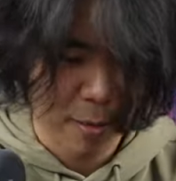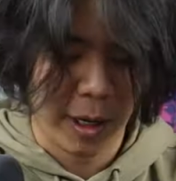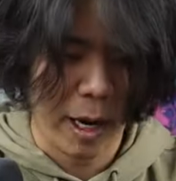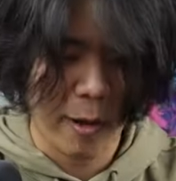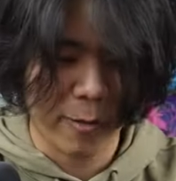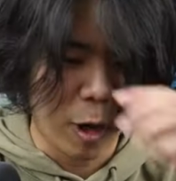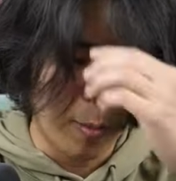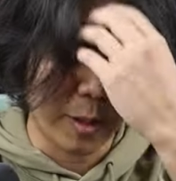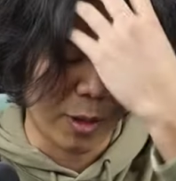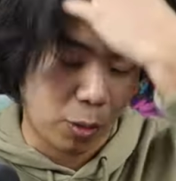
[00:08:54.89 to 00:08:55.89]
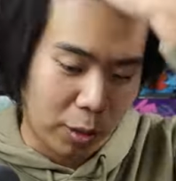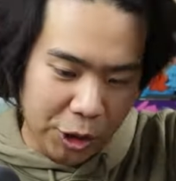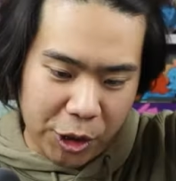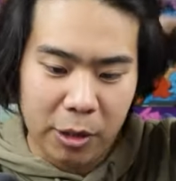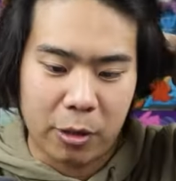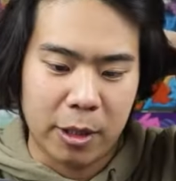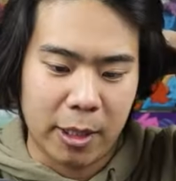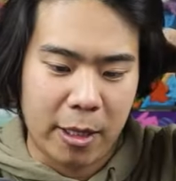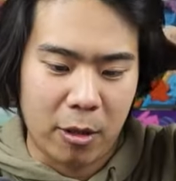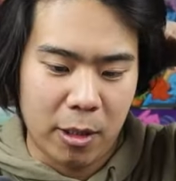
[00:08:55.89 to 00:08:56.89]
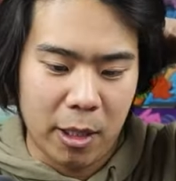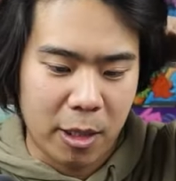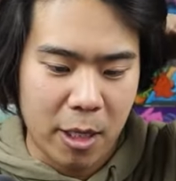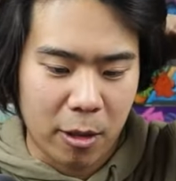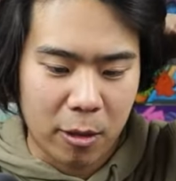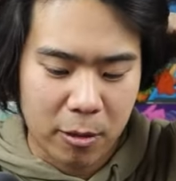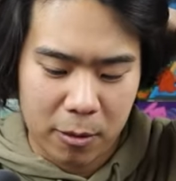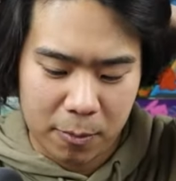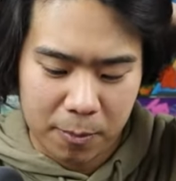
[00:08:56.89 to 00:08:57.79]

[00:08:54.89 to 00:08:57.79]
But I haven't opened Sword and Shield in like a year.